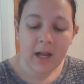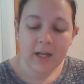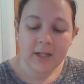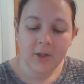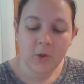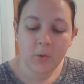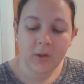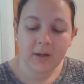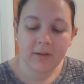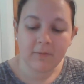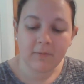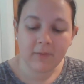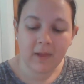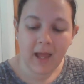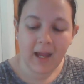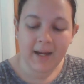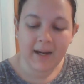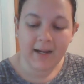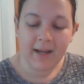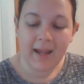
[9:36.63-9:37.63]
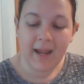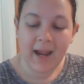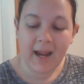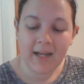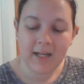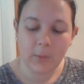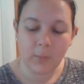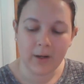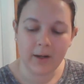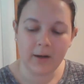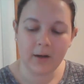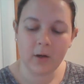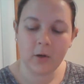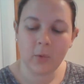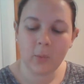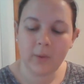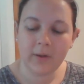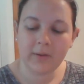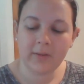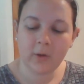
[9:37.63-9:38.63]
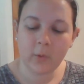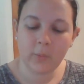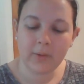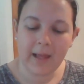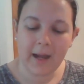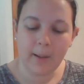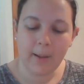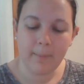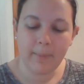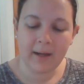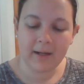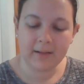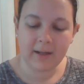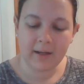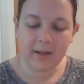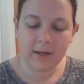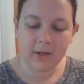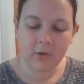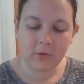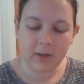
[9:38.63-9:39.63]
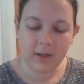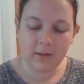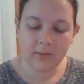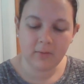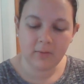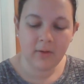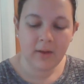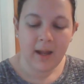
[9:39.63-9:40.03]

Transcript: You can fly in it anywhere, with or without magnetic grid,